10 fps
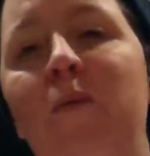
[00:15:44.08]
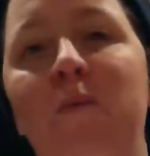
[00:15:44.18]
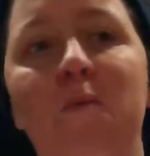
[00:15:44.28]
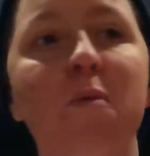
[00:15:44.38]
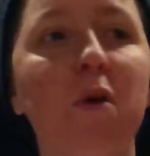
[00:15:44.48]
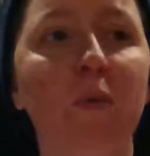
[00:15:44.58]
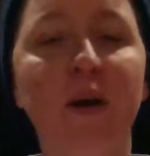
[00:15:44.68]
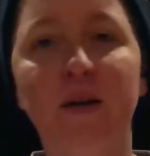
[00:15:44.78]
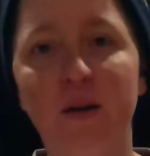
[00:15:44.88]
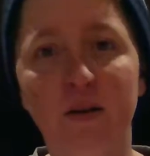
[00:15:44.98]
Will
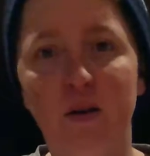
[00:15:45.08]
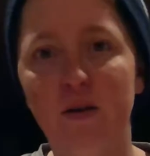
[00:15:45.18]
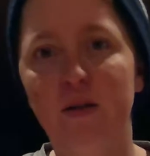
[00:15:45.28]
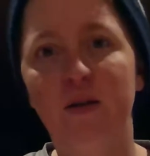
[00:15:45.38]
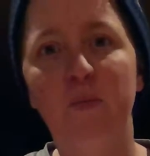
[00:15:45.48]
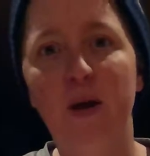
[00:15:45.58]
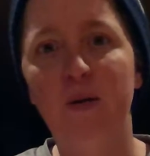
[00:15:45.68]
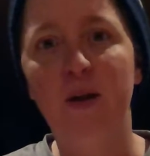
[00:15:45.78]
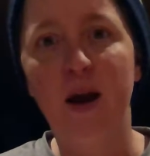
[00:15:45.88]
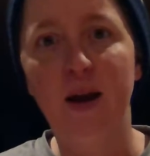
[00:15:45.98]
Wheaton does all of this better
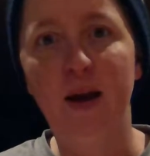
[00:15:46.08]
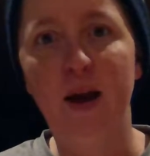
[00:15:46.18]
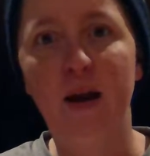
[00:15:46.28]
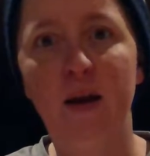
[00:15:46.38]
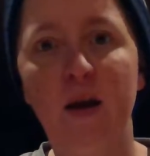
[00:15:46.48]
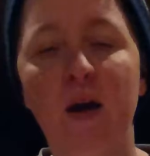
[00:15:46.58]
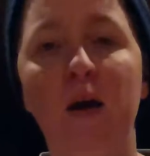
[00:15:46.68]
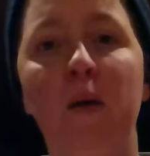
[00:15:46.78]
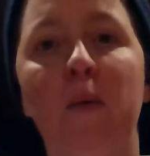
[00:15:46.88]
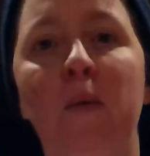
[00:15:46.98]
than I can,
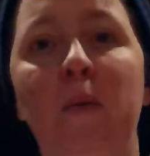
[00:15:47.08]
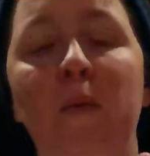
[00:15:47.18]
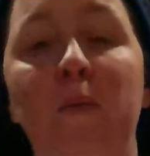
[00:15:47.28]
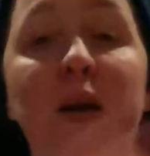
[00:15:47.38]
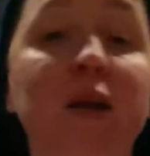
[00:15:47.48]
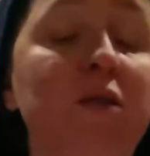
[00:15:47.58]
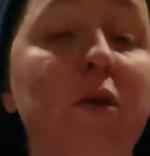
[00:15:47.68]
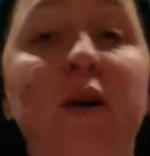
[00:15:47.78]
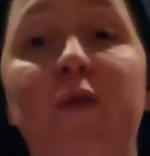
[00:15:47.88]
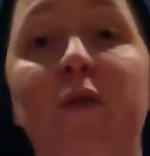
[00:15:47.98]
but he's
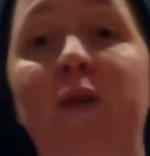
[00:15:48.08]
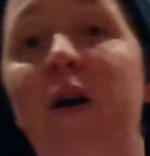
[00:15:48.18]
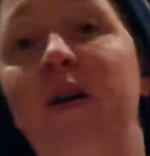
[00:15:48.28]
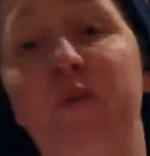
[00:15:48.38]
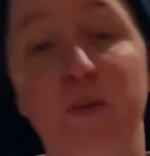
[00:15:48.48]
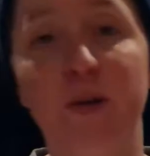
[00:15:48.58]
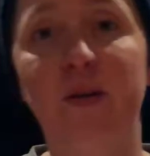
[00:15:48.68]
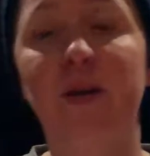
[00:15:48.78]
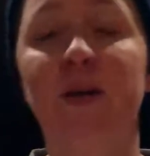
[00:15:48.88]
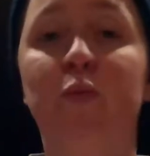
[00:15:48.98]
doing it for a very different
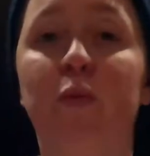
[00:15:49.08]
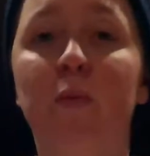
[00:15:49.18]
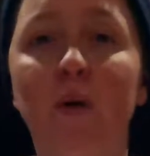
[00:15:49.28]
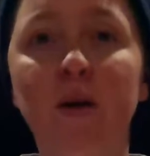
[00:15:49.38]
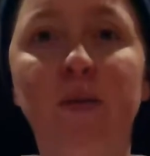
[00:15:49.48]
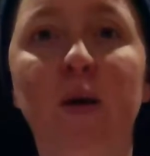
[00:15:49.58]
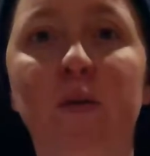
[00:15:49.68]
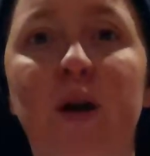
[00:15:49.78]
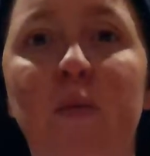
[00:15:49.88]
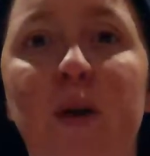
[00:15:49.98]
reason. He is promoting
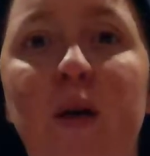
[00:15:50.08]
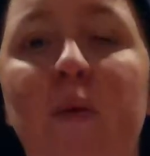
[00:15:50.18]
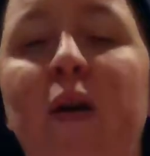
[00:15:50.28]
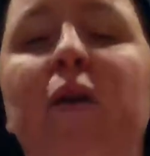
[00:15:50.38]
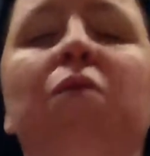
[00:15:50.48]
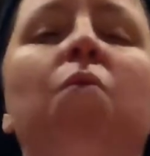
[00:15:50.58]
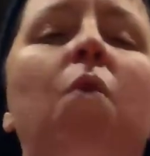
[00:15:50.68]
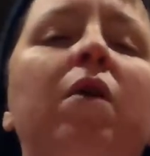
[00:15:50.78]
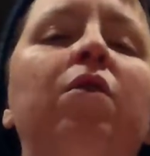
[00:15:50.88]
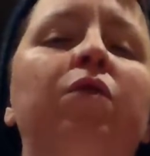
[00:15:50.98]
tabletop gaming. It's a
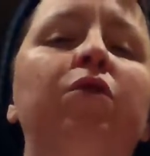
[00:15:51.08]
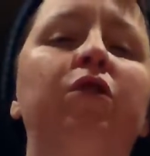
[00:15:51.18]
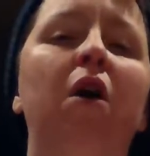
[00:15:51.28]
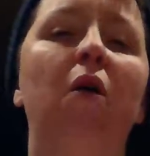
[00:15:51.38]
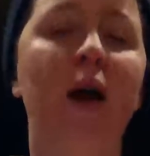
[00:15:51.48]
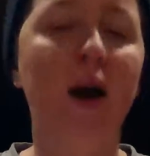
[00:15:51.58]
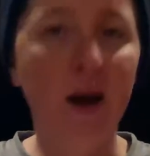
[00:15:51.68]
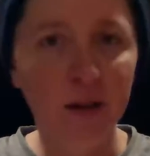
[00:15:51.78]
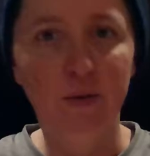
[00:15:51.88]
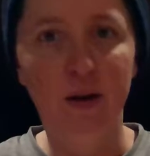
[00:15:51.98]
wonderful show. I
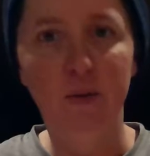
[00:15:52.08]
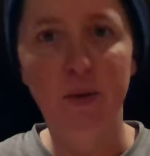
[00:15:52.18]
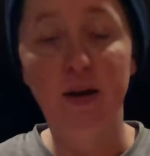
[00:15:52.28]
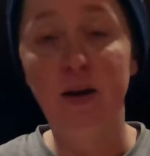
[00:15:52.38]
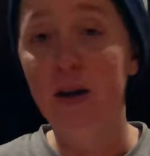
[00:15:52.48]
highly recommend it.